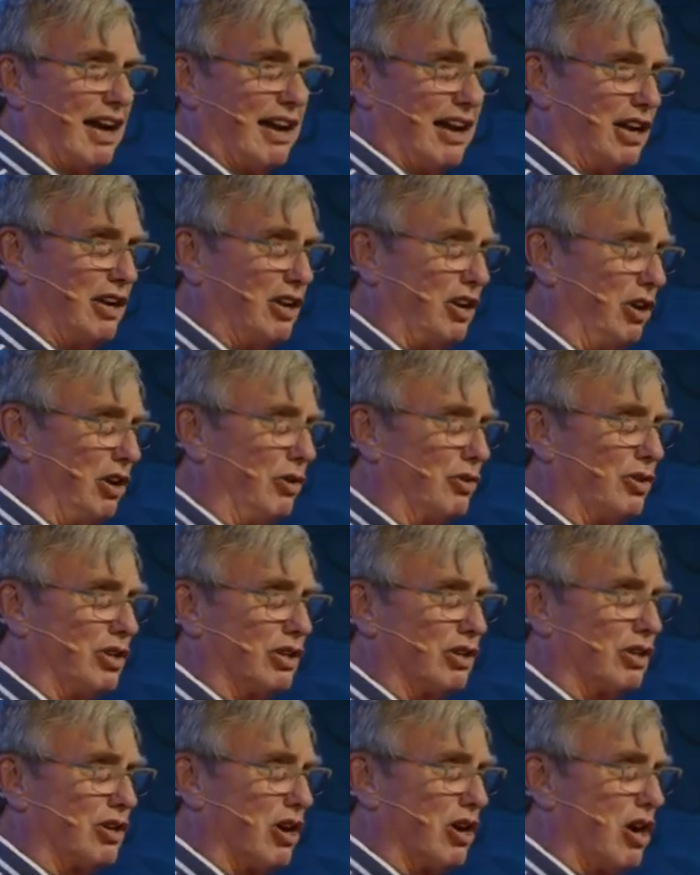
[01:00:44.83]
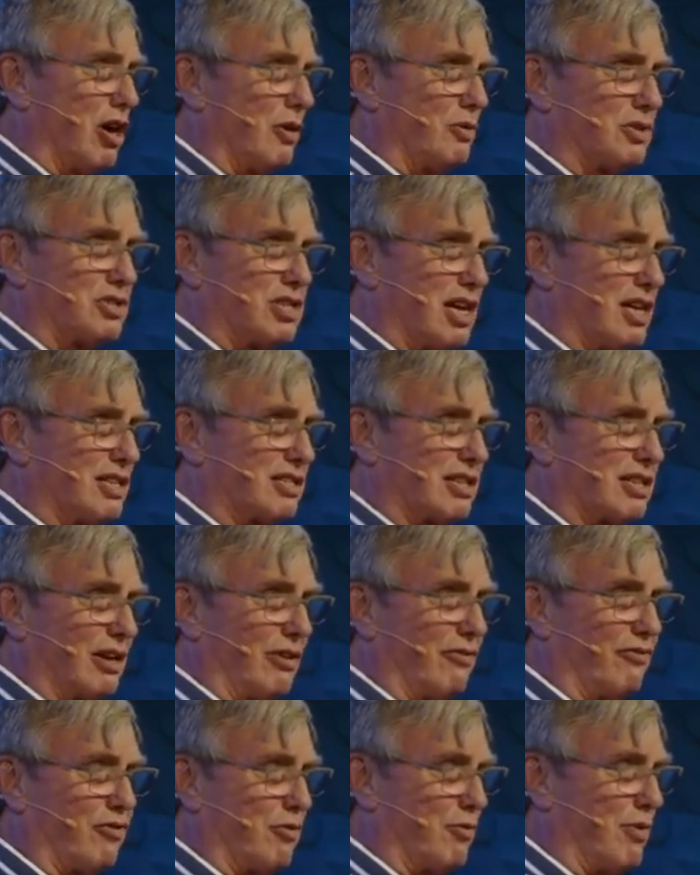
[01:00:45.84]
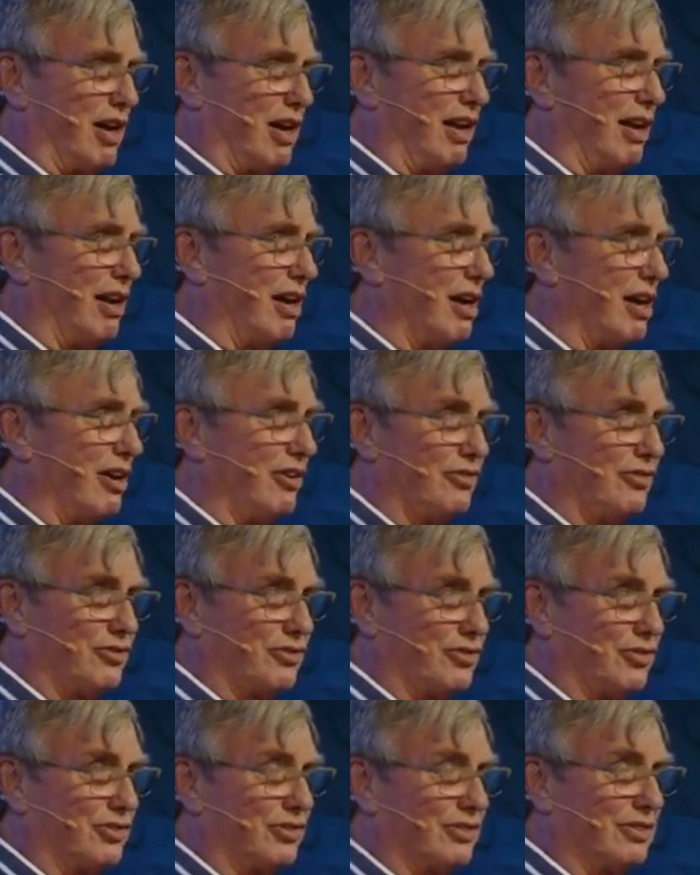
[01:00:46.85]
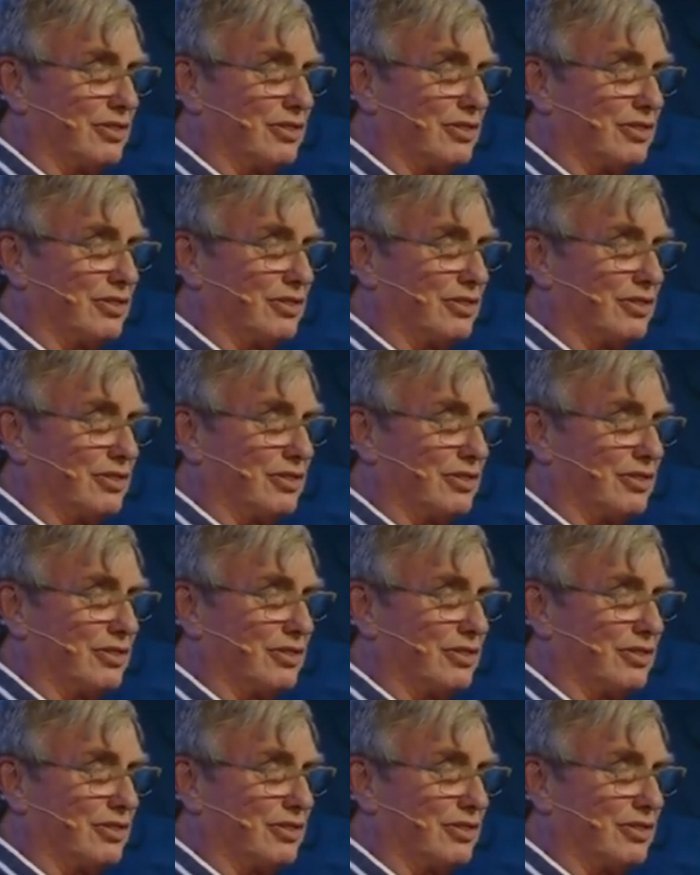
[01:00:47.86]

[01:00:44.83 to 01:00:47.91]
I knew that God was asking for my life.